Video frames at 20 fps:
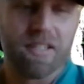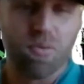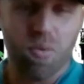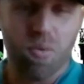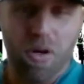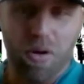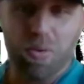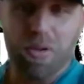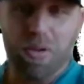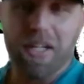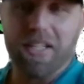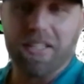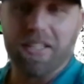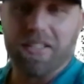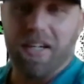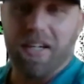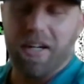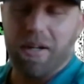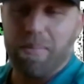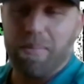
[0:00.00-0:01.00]
what we're going to
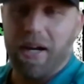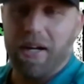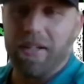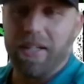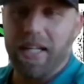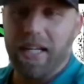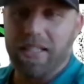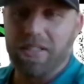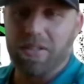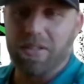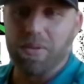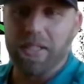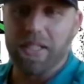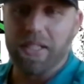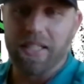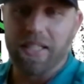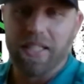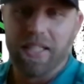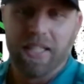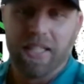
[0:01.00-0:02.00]
talk about next
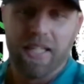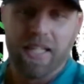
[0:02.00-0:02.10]
week.